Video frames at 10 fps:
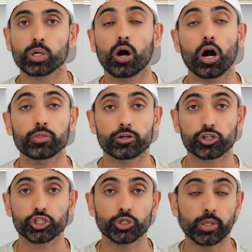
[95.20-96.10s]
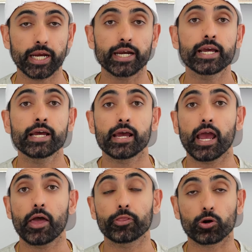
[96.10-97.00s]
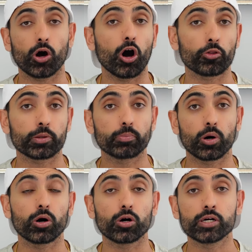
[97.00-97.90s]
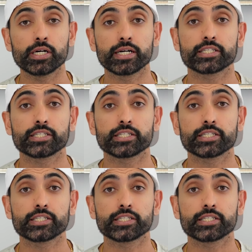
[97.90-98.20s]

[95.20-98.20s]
on their shooting and their on the ball